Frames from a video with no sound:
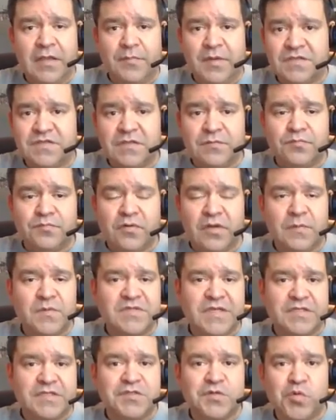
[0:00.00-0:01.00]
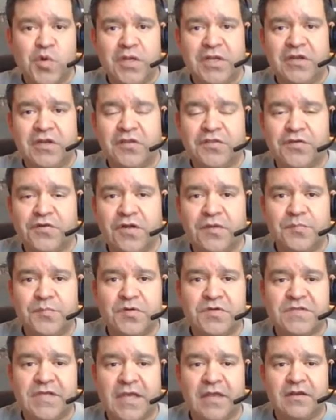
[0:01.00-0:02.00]
but at some point it was like 20 to 30
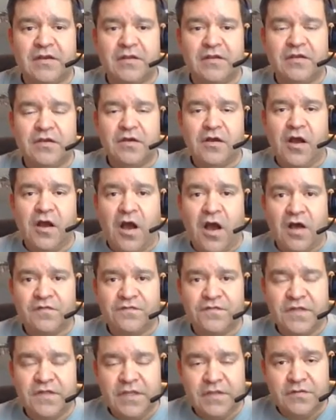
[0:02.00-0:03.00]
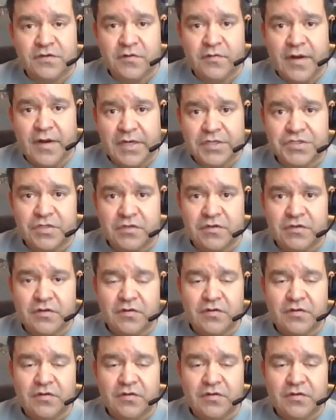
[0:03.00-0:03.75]
percent off in either direction.